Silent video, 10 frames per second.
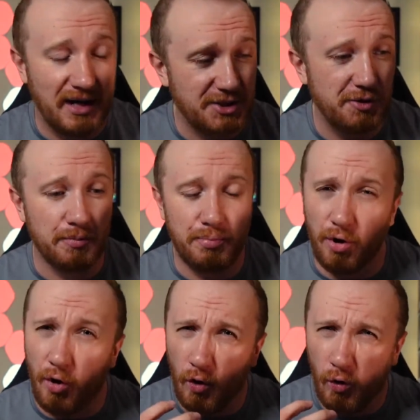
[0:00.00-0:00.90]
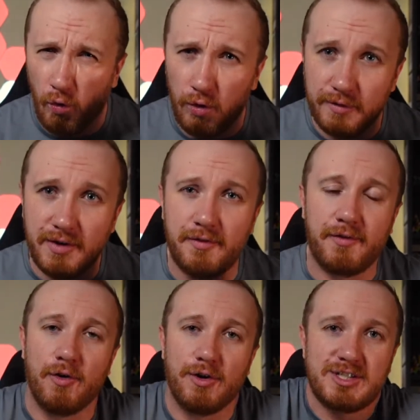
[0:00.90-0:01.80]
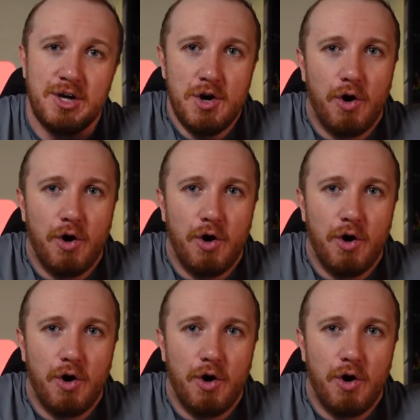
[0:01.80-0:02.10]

So you can put all of your force,